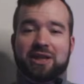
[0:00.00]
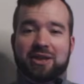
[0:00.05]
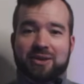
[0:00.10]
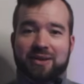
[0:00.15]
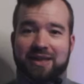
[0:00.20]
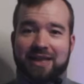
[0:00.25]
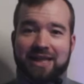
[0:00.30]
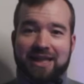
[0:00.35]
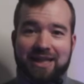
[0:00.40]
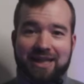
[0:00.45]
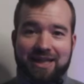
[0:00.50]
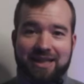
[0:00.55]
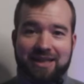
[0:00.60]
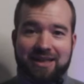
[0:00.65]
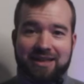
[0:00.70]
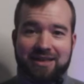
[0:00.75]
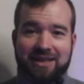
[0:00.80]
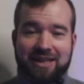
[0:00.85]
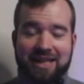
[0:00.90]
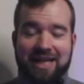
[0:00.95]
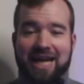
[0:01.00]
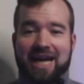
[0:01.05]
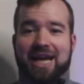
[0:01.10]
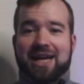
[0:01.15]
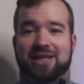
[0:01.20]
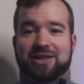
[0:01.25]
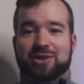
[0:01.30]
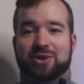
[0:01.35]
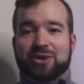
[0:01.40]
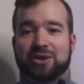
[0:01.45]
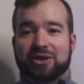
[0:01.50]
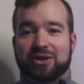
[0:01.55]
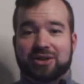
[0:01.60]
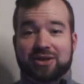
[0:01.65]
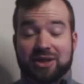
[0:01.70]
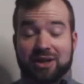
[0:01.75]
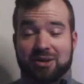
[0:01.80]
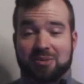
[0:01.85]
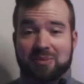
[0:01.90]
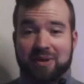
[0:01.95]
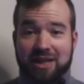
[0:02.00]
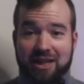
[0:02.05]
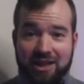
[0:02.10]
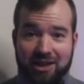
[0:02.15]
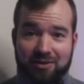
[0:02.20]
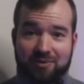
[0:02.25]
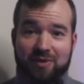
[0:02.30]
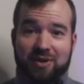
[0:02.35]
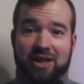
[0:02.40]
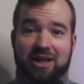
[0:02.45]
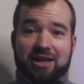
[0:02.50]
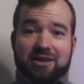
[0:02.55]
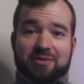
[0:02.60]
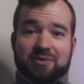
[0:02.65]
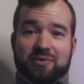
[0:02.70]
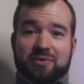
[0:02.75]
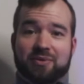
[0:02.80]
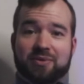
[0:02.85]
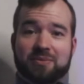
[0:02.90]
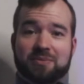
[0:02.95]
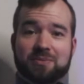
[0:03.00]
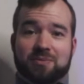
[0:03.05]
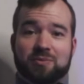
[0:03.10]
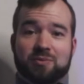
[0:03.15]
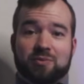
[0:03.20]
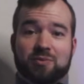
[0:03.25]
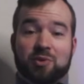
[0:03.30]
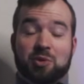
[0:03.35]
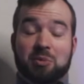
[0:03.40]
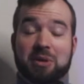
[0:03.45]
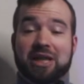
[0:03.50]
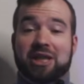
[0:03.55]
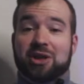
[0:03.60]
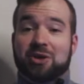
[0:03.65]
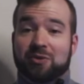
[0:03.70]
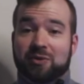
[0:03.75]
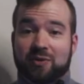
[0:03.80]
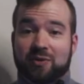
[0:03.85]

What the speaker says: do you think the answer to the meaning of life will make you